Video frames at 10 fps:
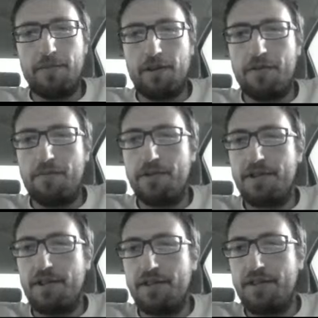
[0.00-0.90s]
more
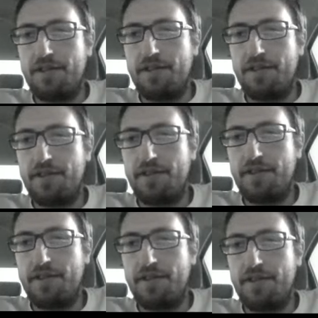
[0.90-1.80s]
sense
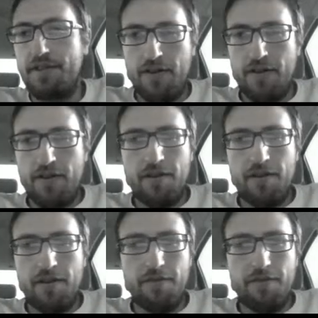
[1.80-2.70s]
if I do it
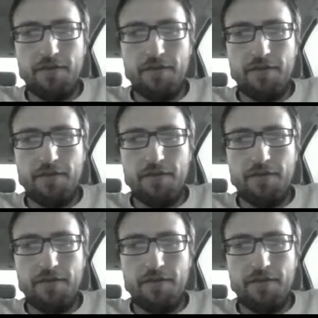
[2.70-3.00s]
that way.